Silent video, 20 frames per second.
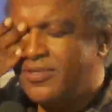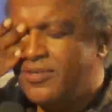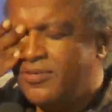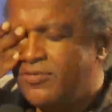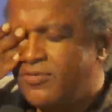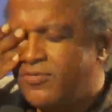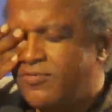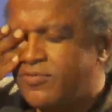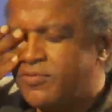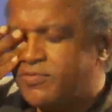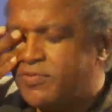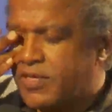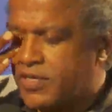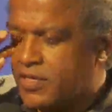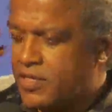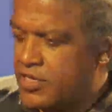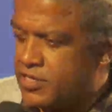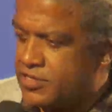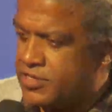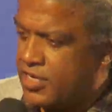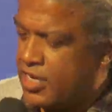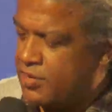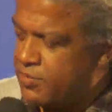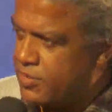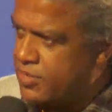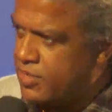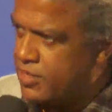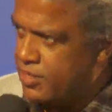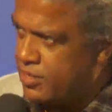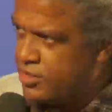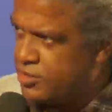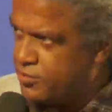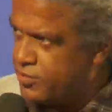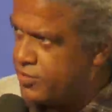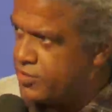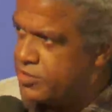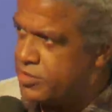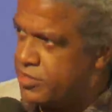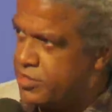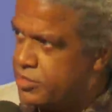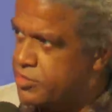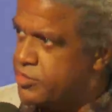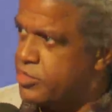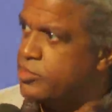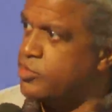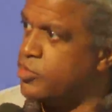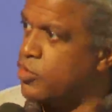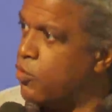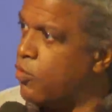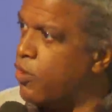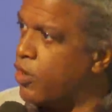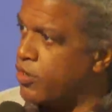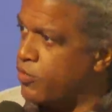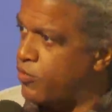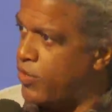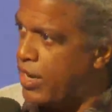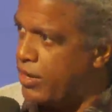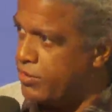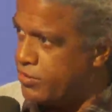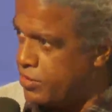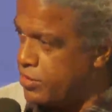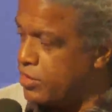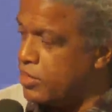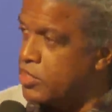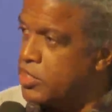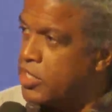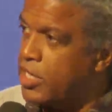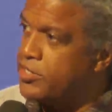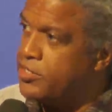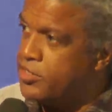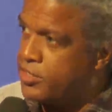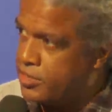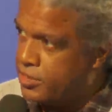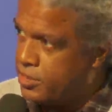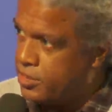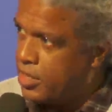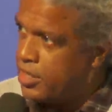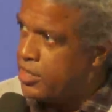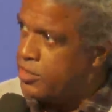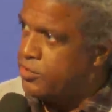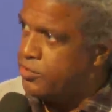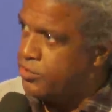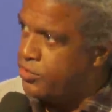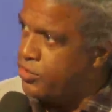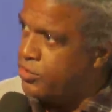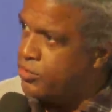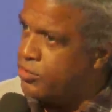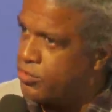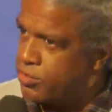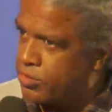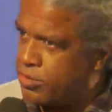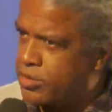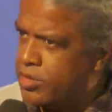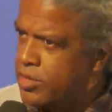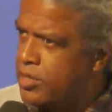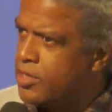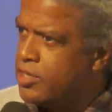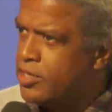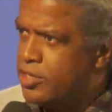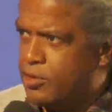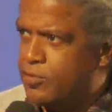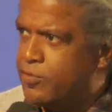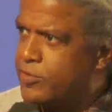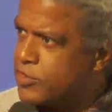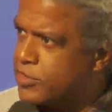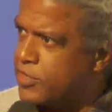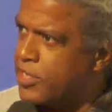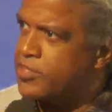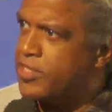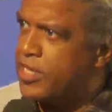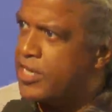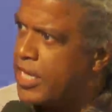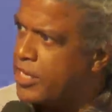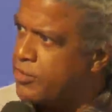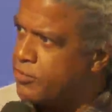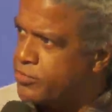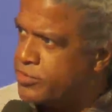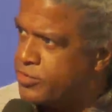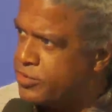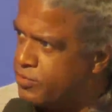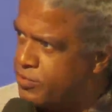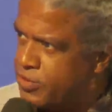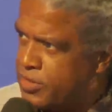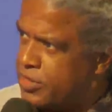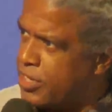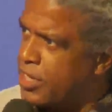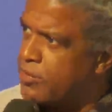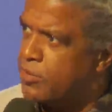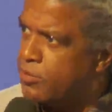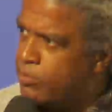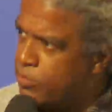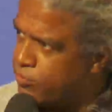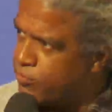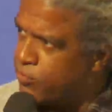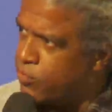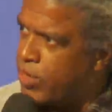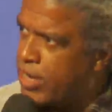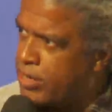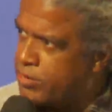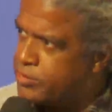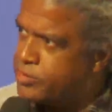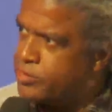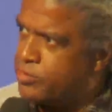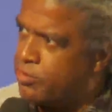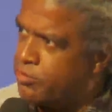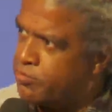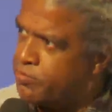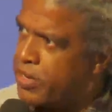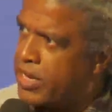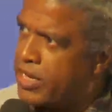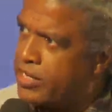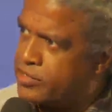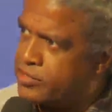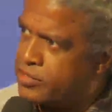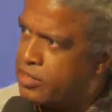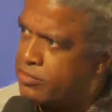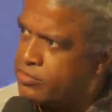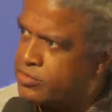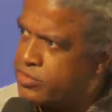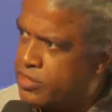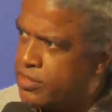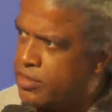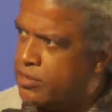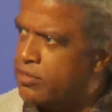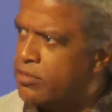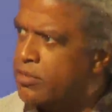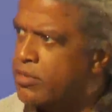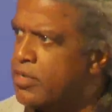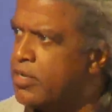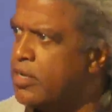you've spent a lot of time in intimate cities, as you can walk around in, in London and yes. New York. You must like that energy of being able to move around at your own pace, don't you?